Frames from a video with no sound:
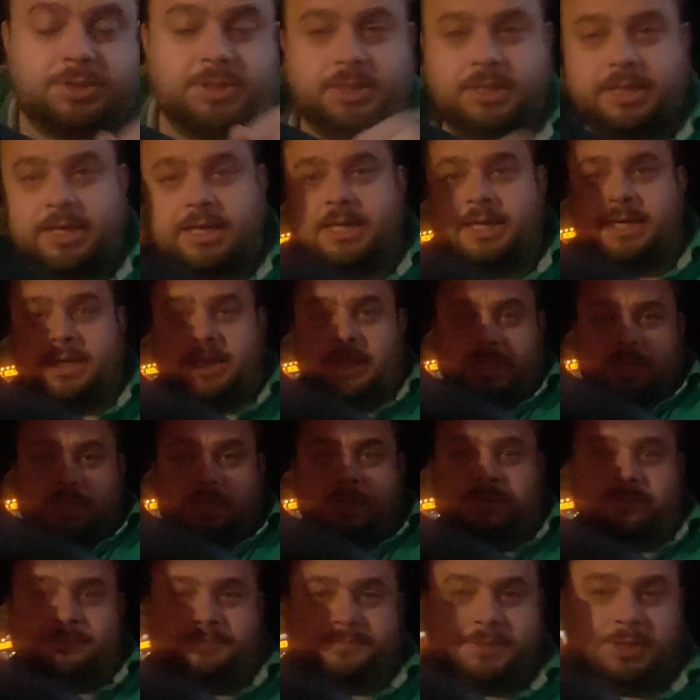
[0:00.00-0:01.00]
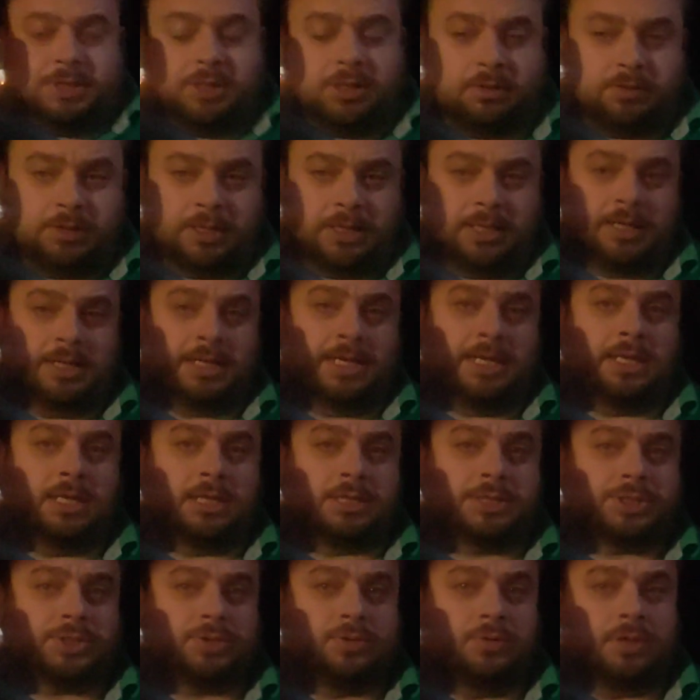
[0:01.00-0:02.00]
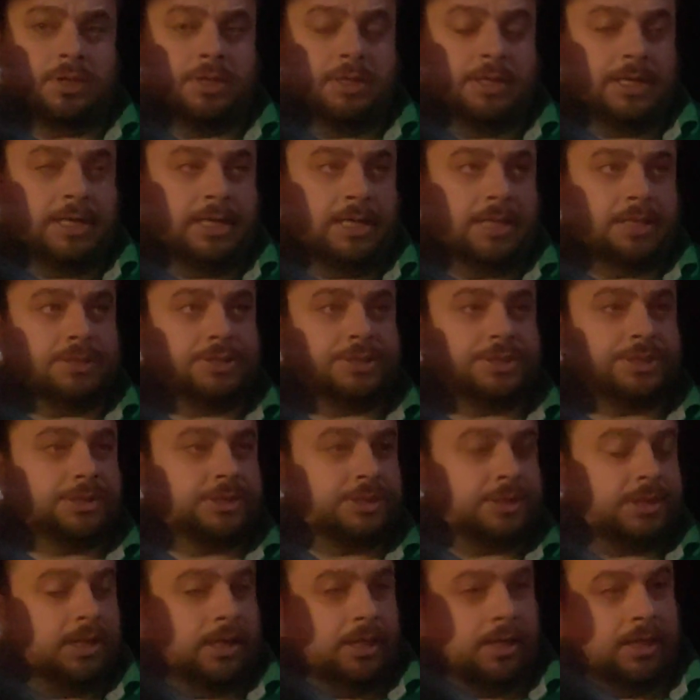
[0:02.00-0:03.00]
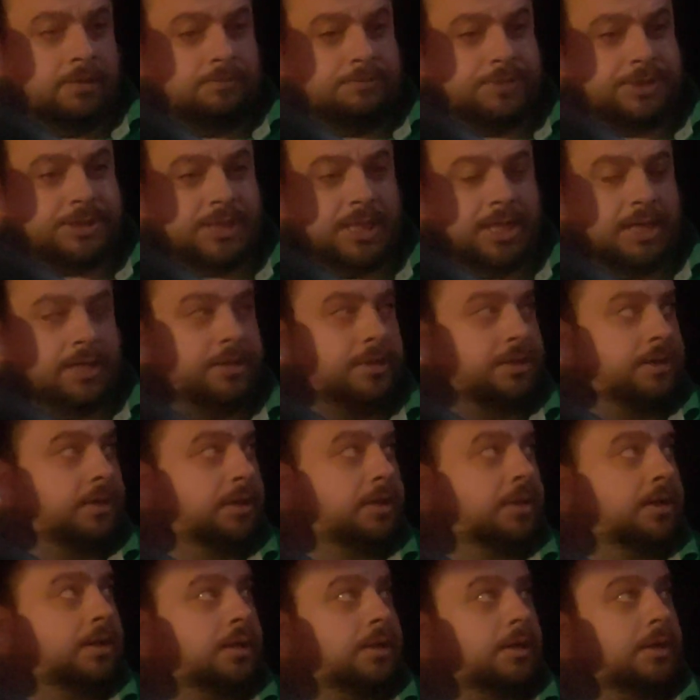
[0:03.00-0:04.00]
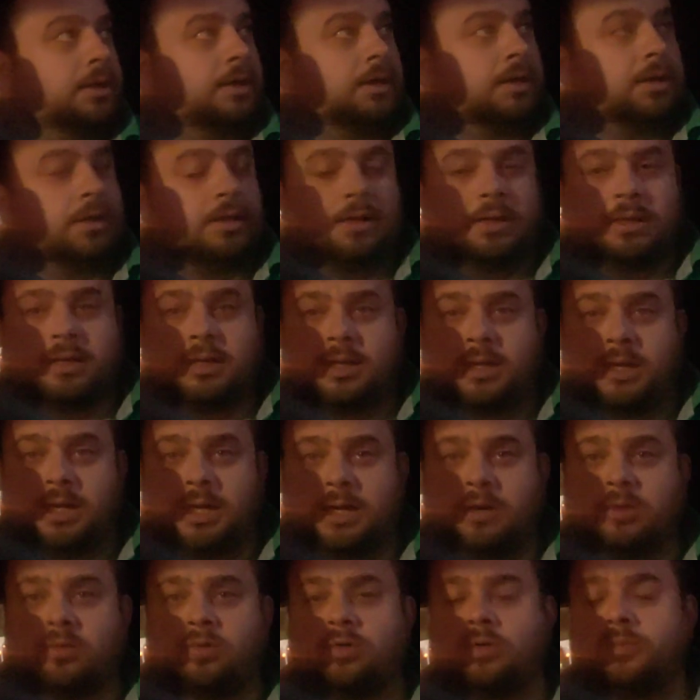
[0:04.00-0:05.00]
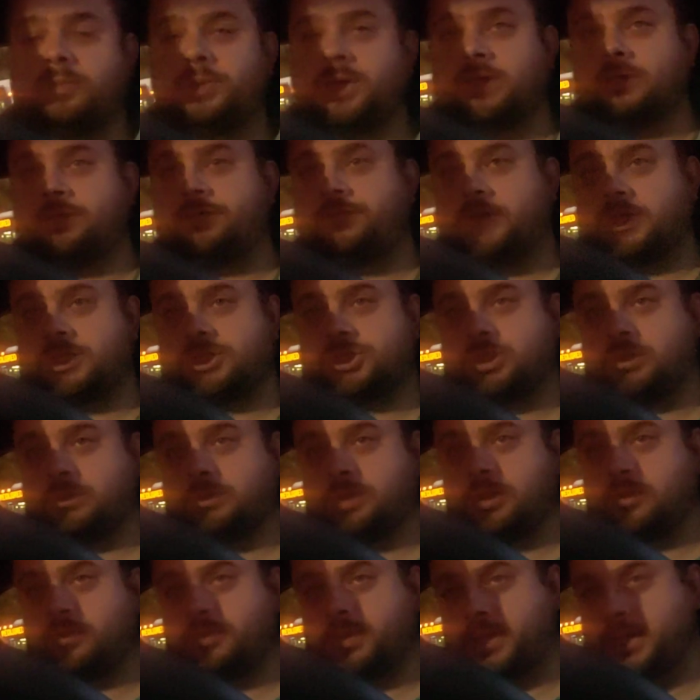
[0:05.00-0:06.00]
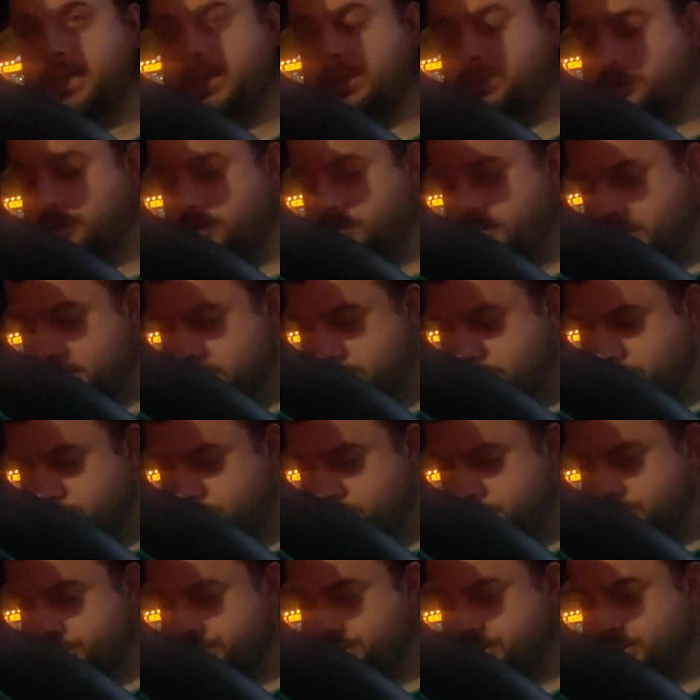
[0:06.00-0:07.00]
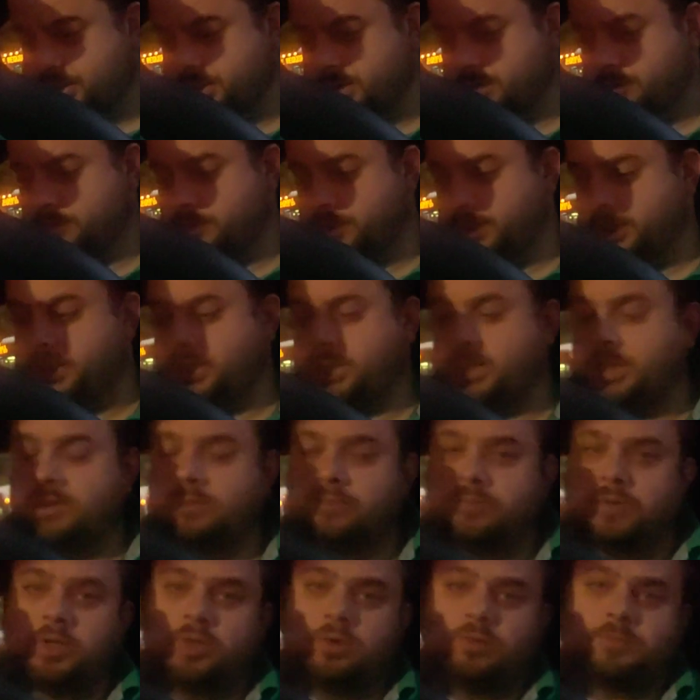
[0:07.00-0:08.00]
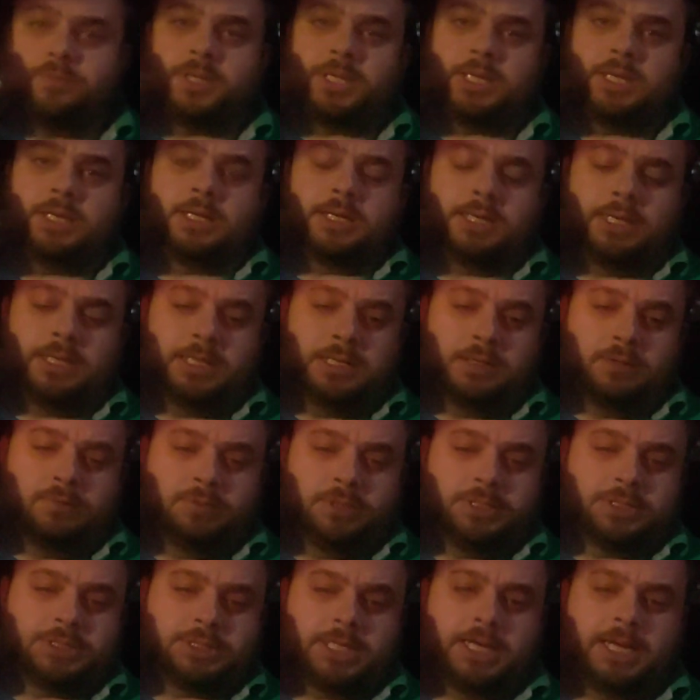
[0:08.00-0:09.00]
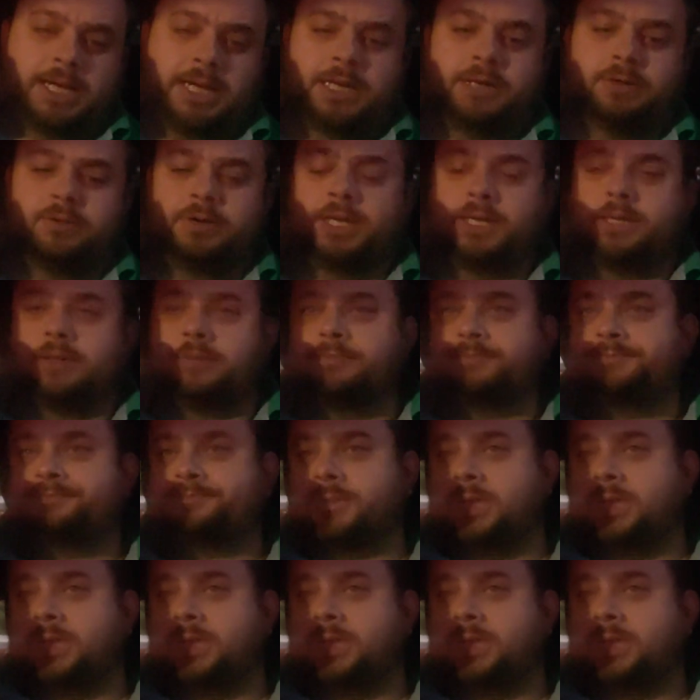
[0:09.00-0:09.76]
Today, Alex Gordon has said it will be official. He'll play out the rest of the season, but he will be retiring.